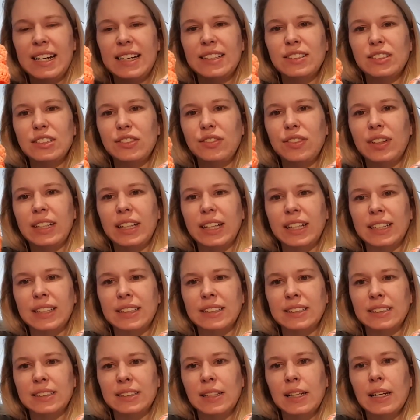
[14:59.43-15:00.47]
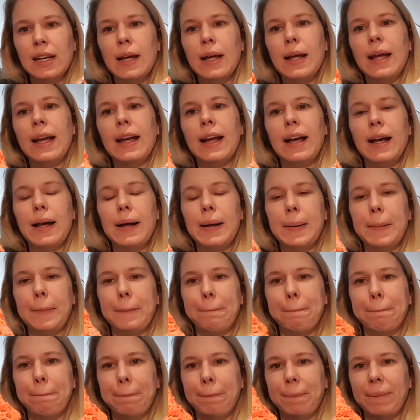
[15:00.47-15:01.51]
And it's funny because I
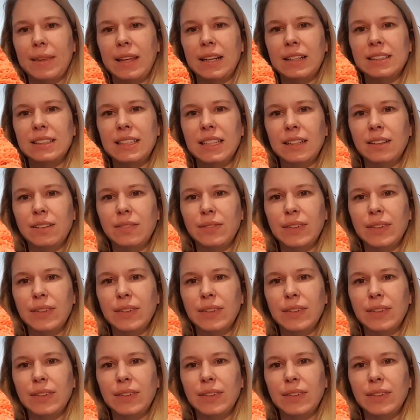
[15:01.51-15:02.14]
was like, oh